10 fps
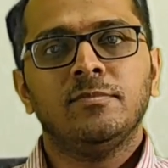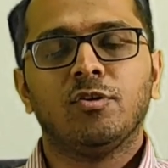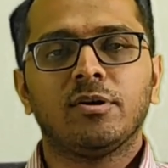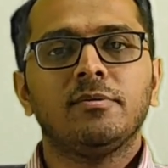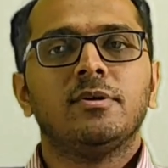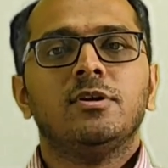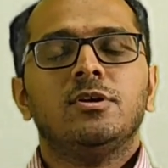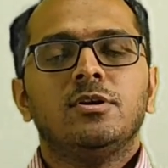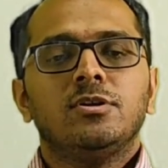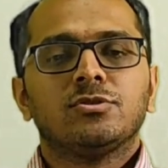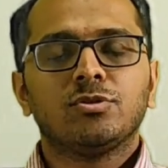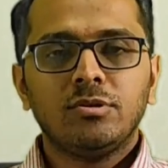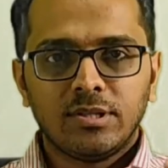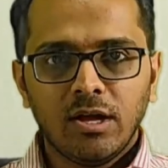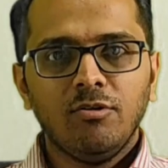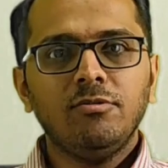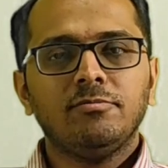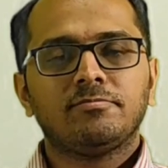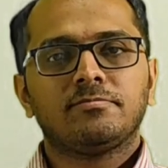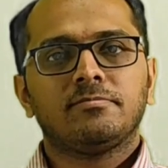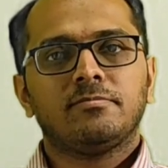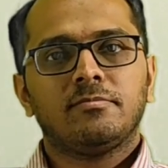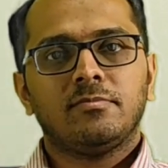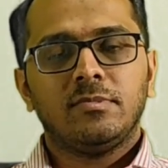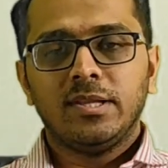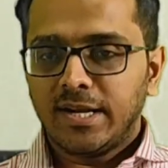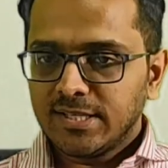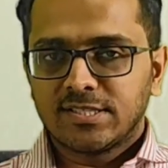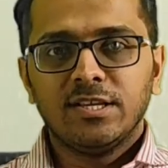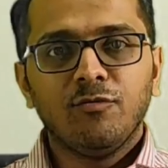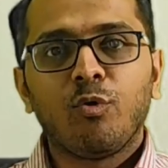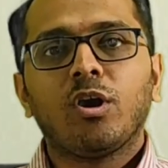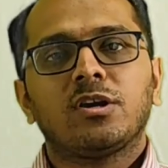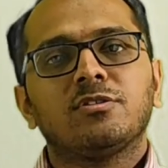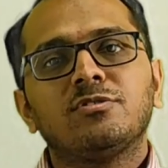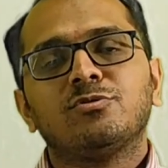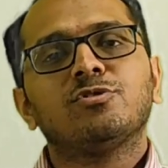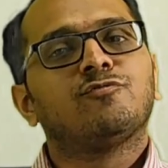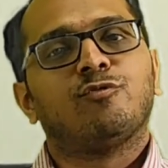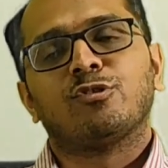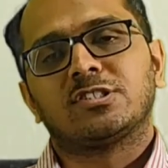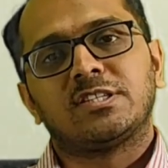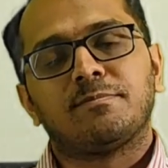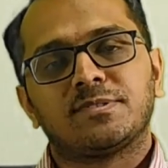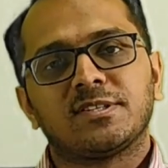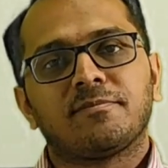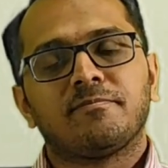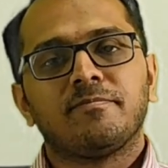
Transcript: Okay, so now let us see what those 4 steps.